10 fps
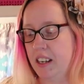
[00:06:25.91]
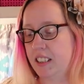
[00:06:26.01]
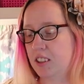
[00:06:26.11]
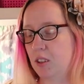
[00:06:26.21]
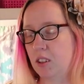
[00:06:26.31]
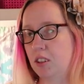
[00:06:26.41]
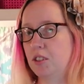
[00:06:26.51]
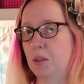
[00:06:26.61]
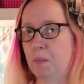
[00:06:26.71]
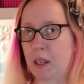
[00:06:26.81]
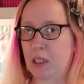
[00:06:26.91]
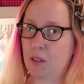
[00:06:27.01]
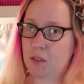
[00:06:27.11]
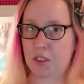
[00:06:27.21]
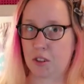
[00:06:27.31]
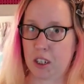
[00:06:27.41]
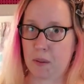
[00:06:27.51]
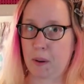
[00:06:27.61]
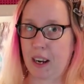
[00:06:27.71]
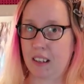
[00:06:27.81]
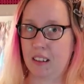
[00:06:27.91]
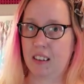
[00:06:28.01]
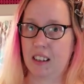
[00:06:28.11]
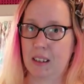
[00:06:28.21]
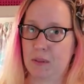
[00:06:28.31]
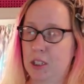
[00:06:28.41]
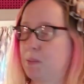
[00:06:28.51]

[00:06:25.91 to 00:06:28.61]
is their little toothpick noses are going to break. And then we